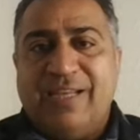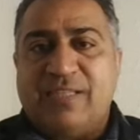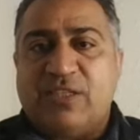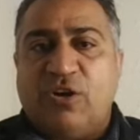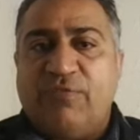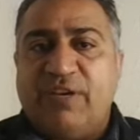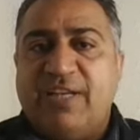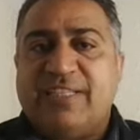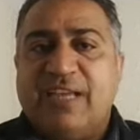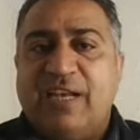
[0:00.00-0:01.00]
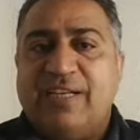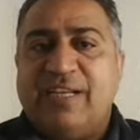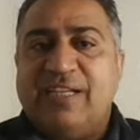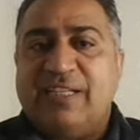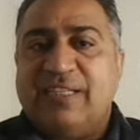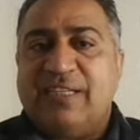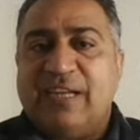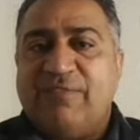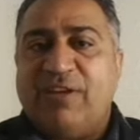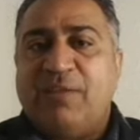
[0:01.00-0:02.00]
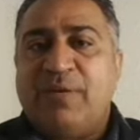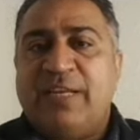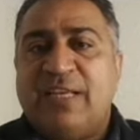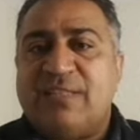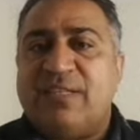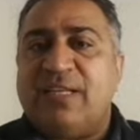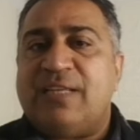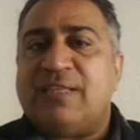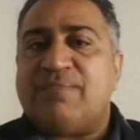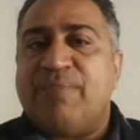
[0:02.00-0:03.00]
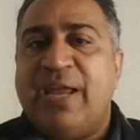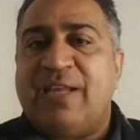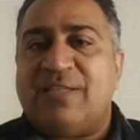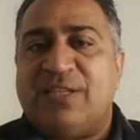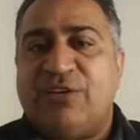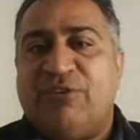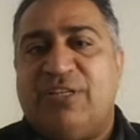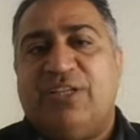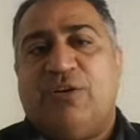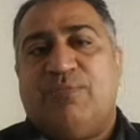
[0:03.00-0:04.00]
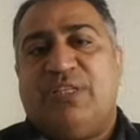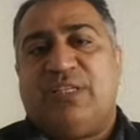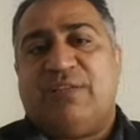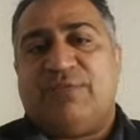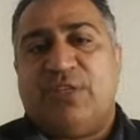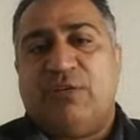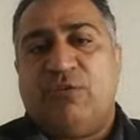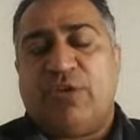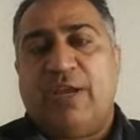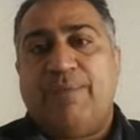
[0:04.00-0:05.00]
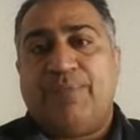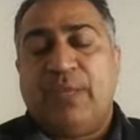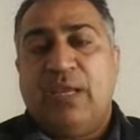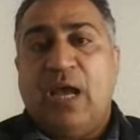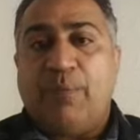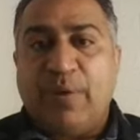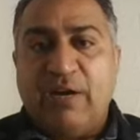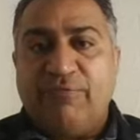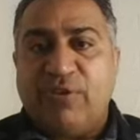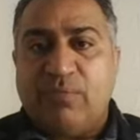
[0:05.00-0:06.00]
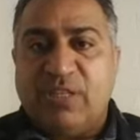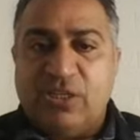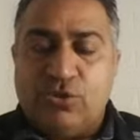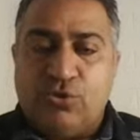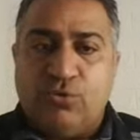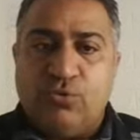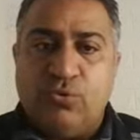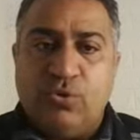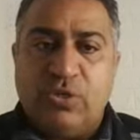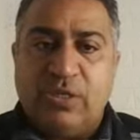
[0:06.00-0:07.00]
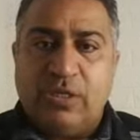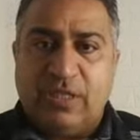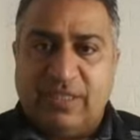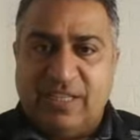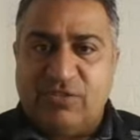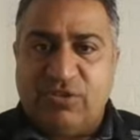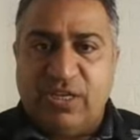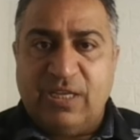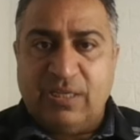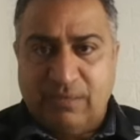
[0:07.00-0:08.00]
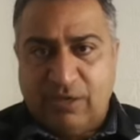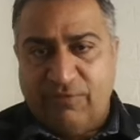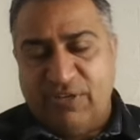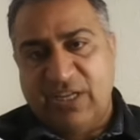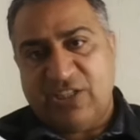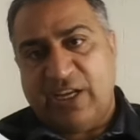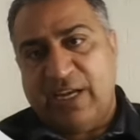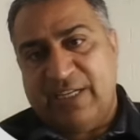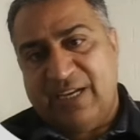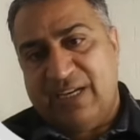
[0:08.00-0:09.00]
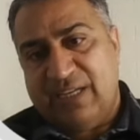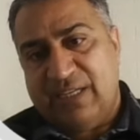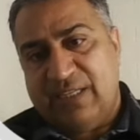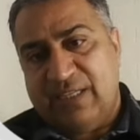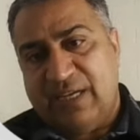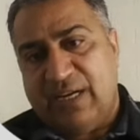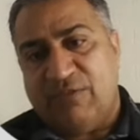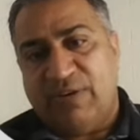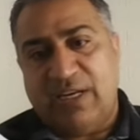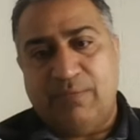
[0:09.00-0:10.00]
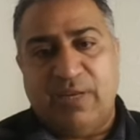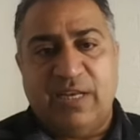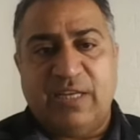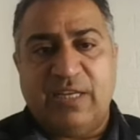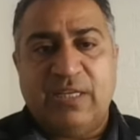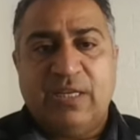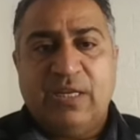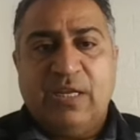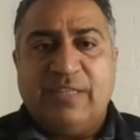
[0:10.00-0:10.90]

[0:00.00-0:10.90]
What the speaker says: Lists confidentiality, integrity, and availability as three main security objectives. Okay. Apart from these three, confidentiality, integrity, and availability,